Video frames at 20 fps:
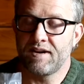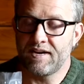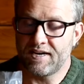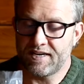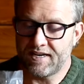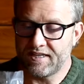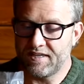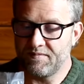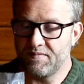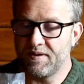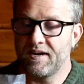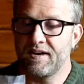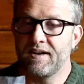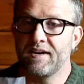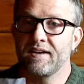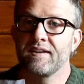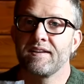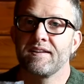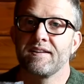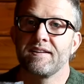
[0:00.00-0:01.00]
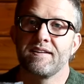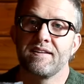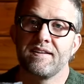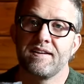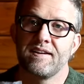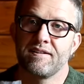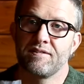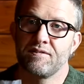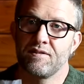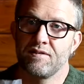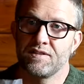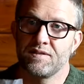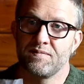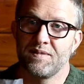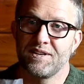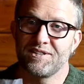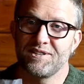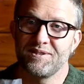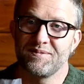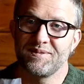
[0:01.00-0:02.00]
ready to cut the bag and grow some
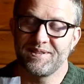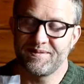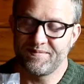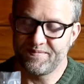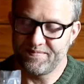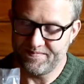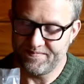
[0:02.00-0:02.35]
mushrooms.